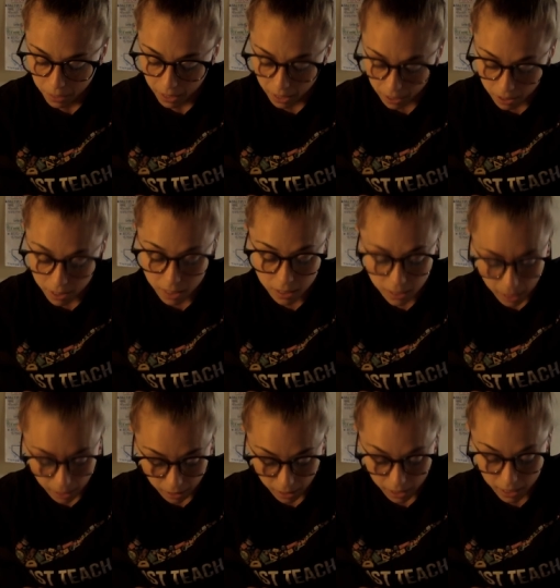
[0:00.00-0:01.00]
Here, in
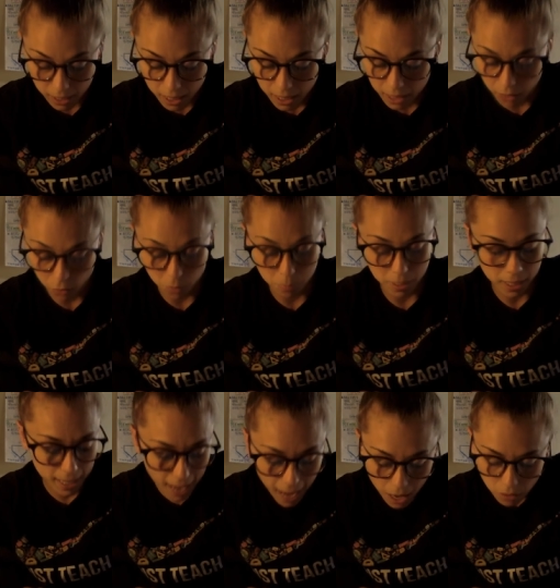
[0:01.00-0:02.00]
daylight, there would be
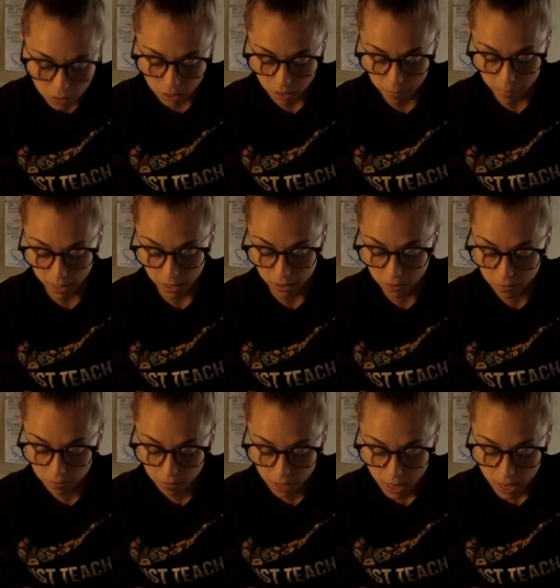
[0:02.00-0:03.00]
cows in the meadow.
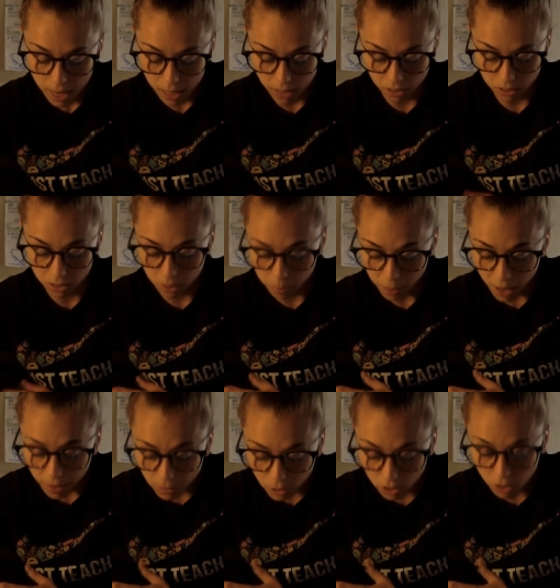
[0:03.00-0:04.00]
And on summer
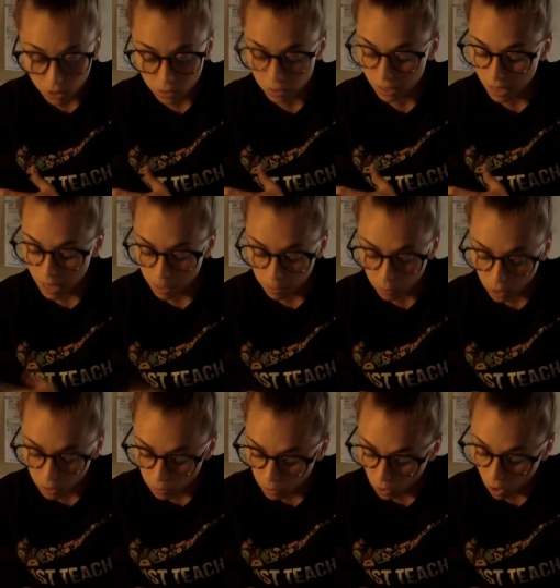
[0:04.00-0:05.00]
afternoons, Anne
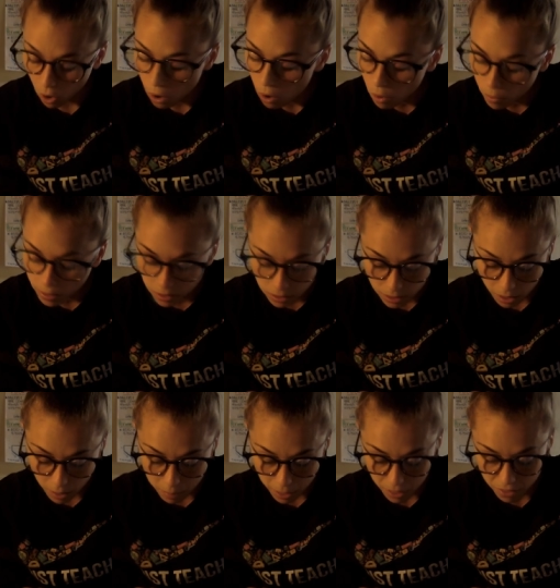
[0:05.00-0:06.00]
Marie would always
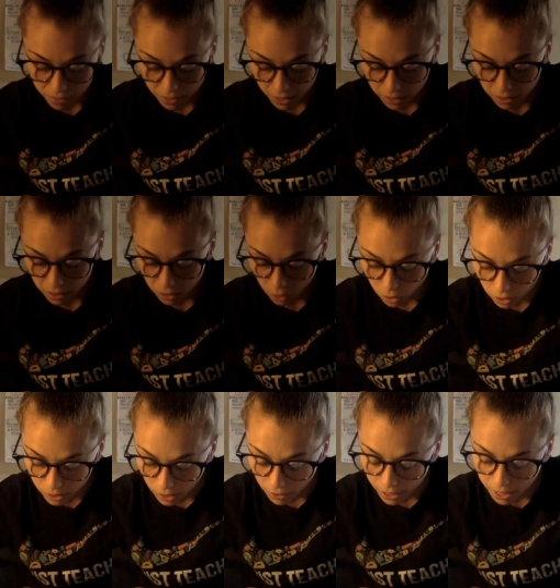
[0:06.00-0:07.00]
stop by the fence and
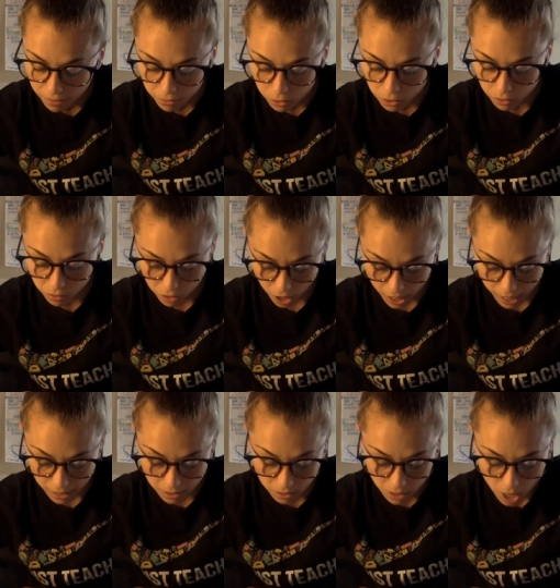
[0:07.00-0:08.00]
hold out handfuls of
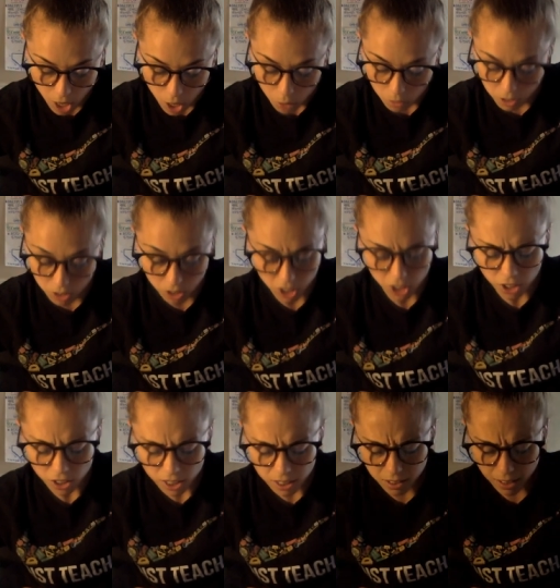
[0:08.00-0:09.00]
grass, which the
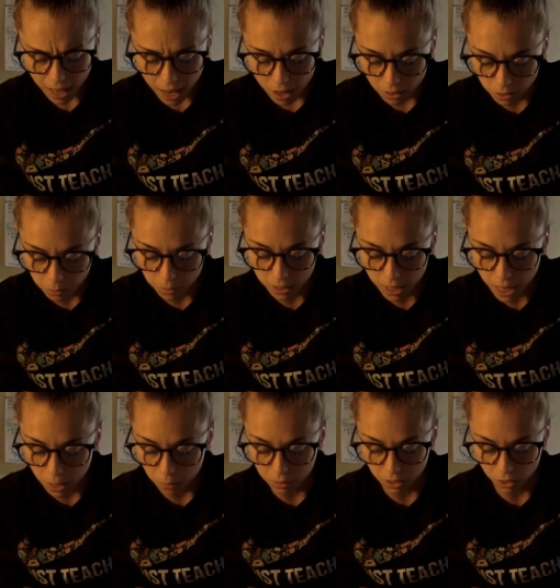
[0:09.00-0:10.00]
curious cows would
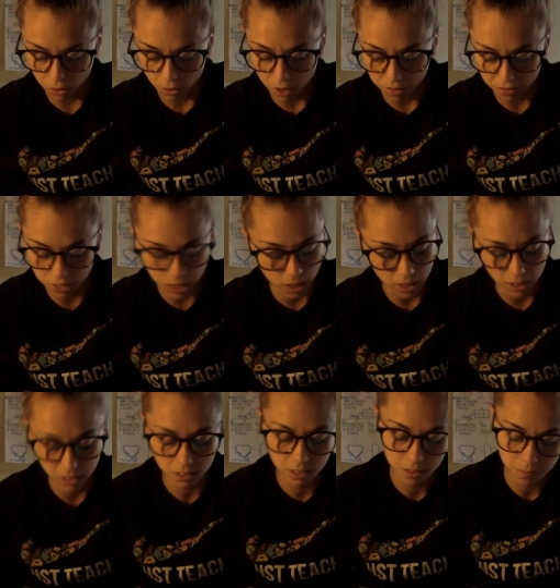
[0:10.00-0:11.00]
take with their rough
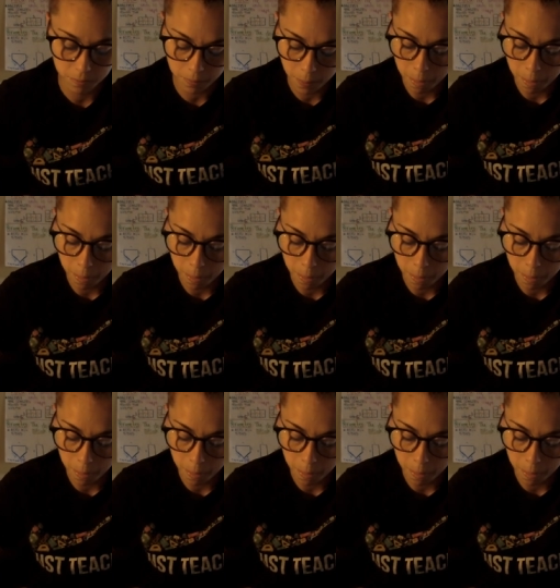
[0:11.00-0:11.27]
tongues.